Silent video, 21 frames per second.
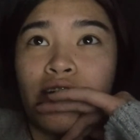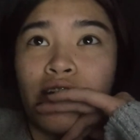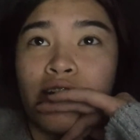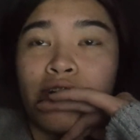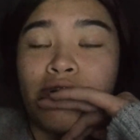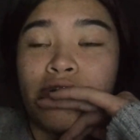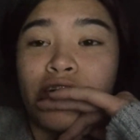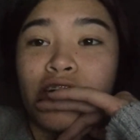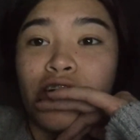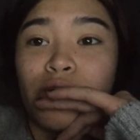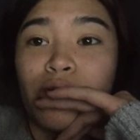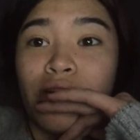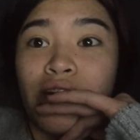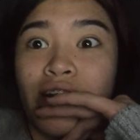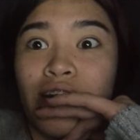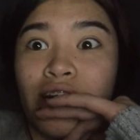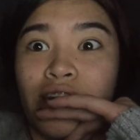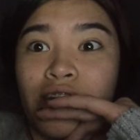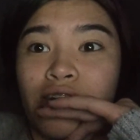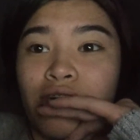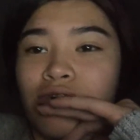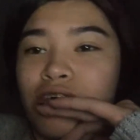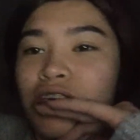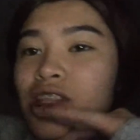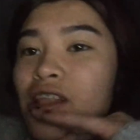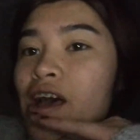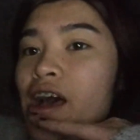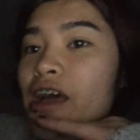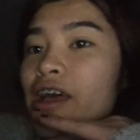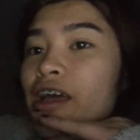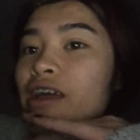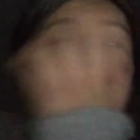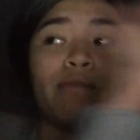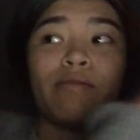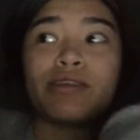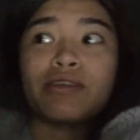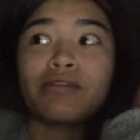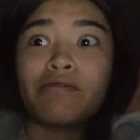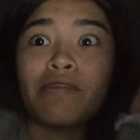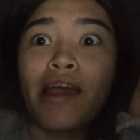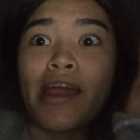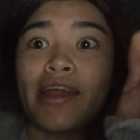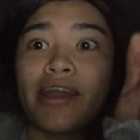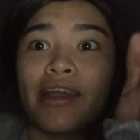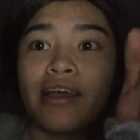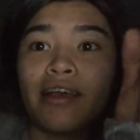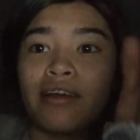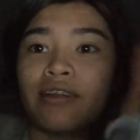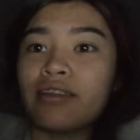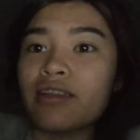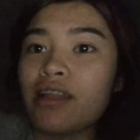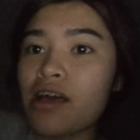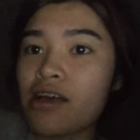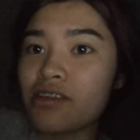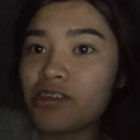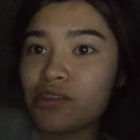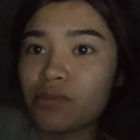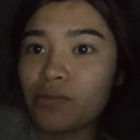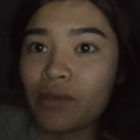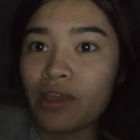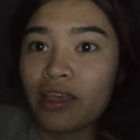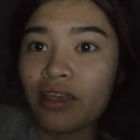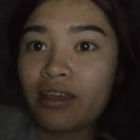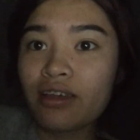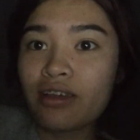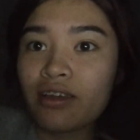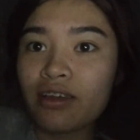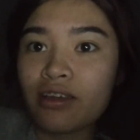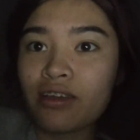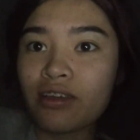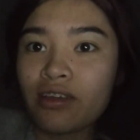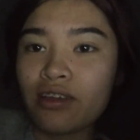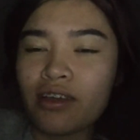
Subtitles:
of the 20th of July. I was writing last week.